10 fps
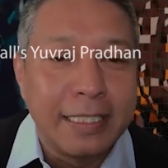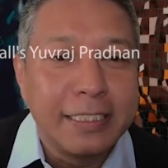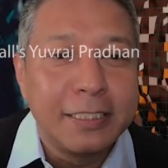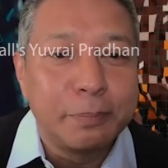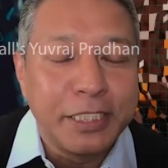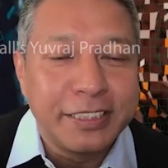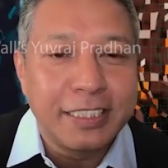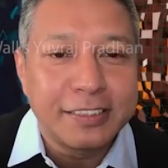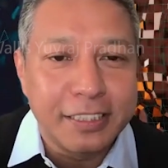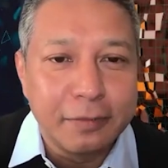I lead the
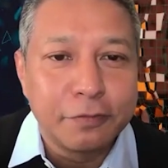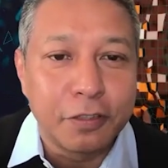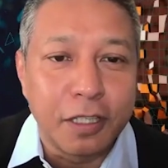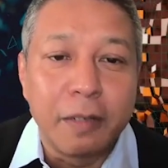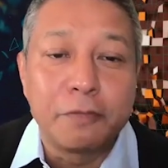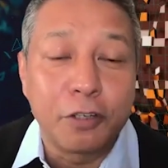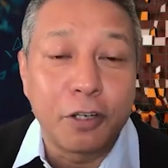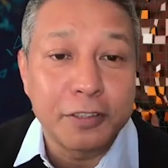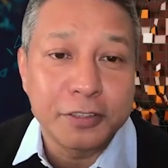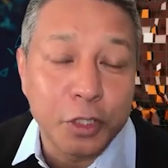pre-sales team
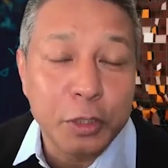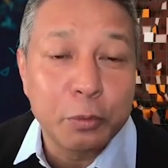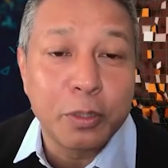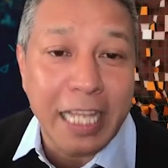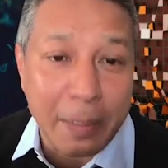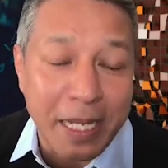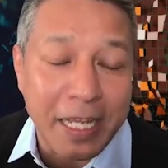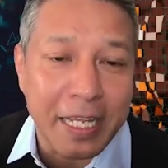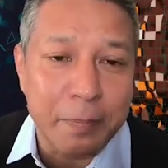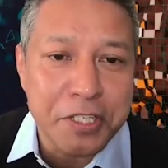for SonicWall
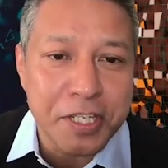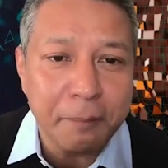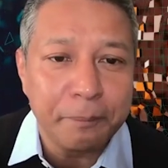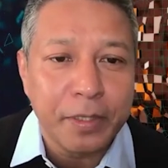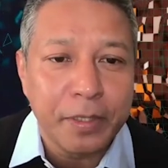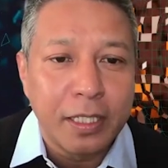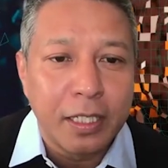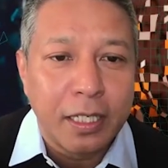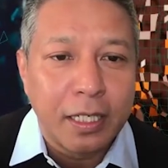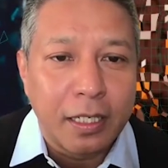APJ.
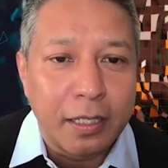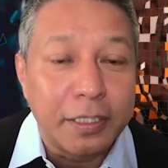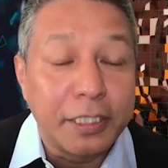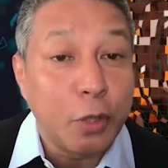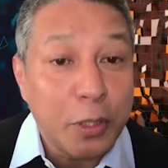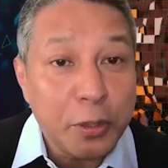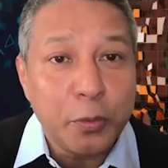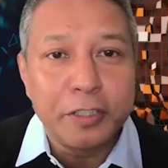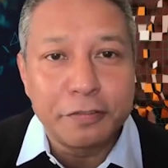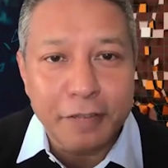In
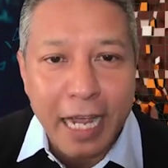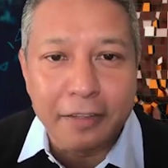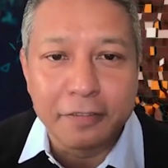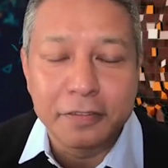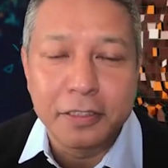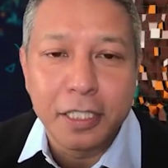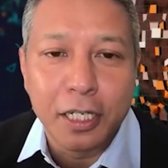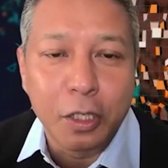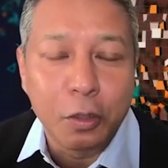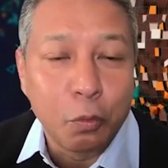2025,
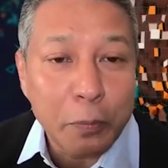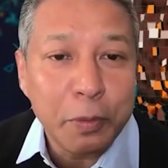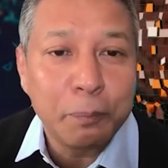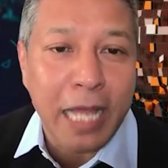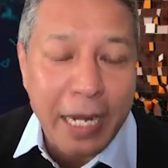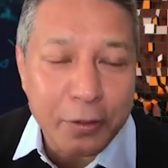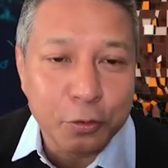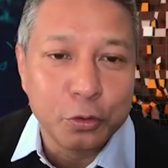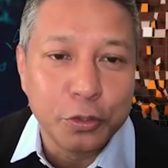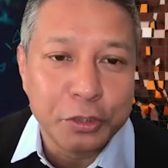what we plan
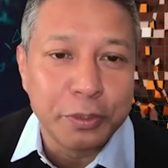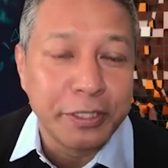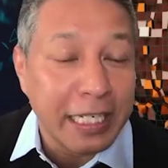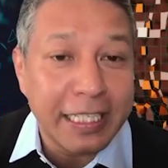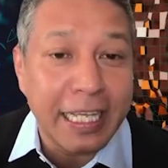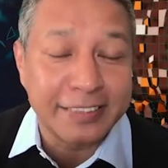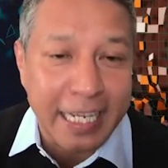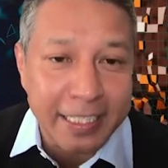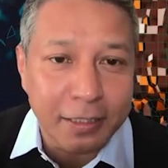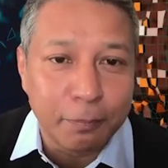to do is we're really
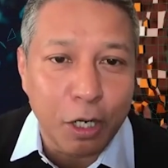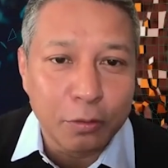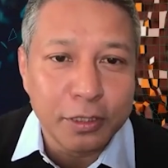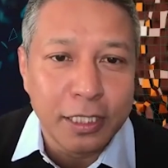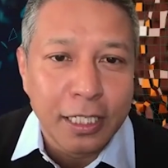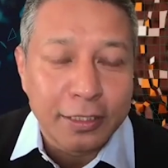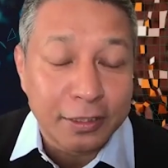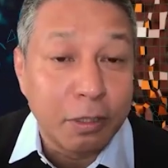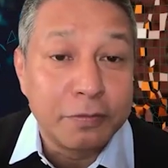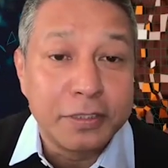excited about
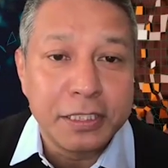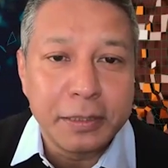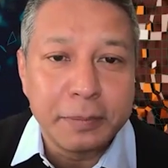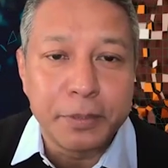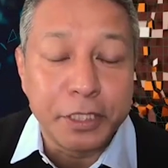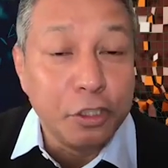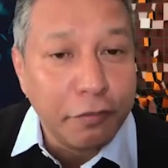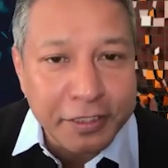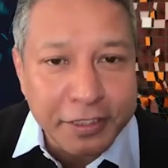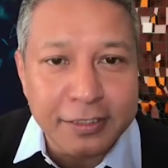some of the
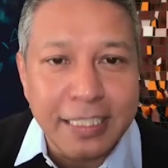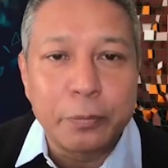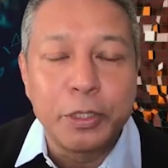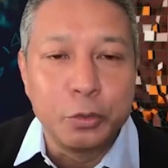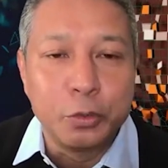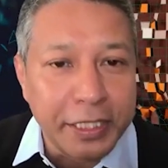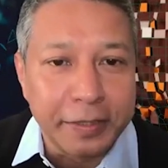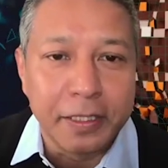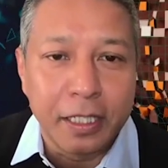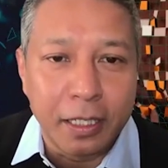innovations that we're
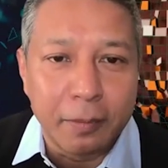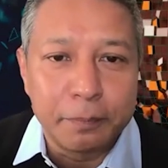doing